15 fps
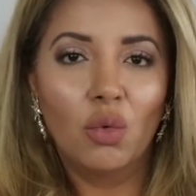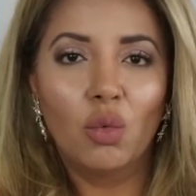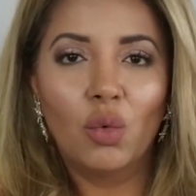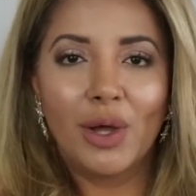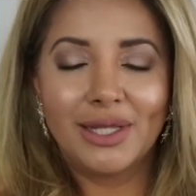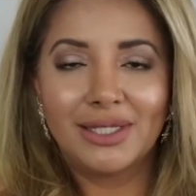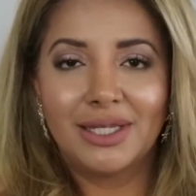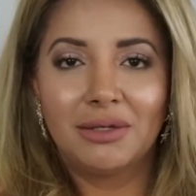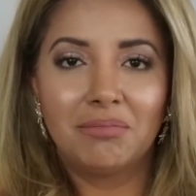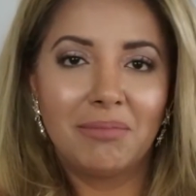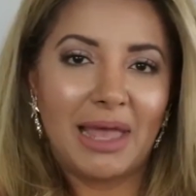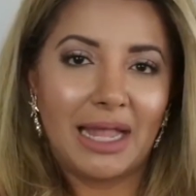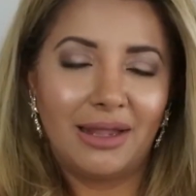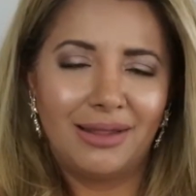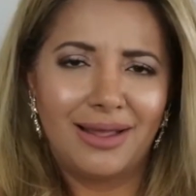wanted
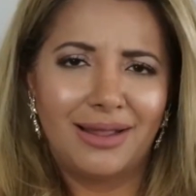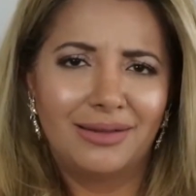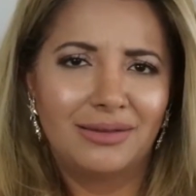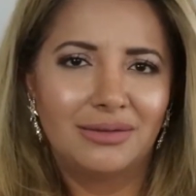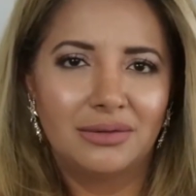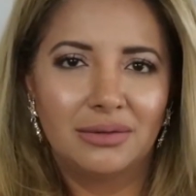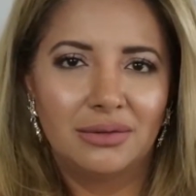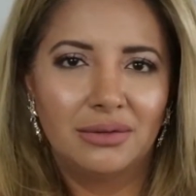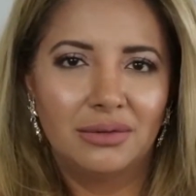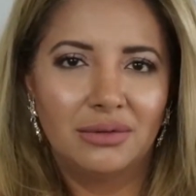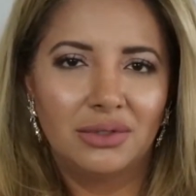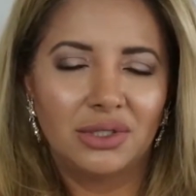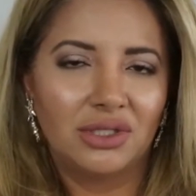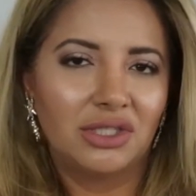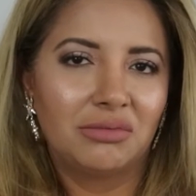men that
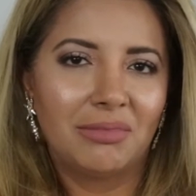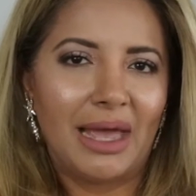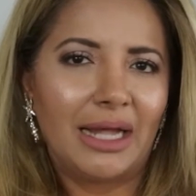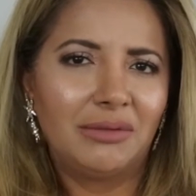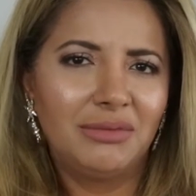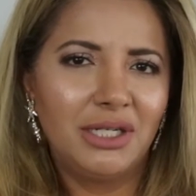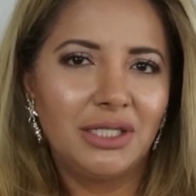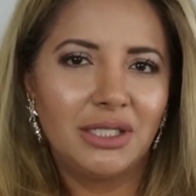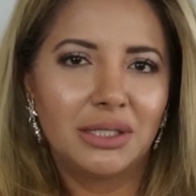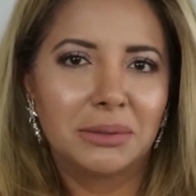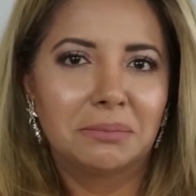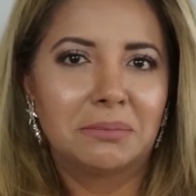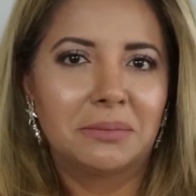don't smile much.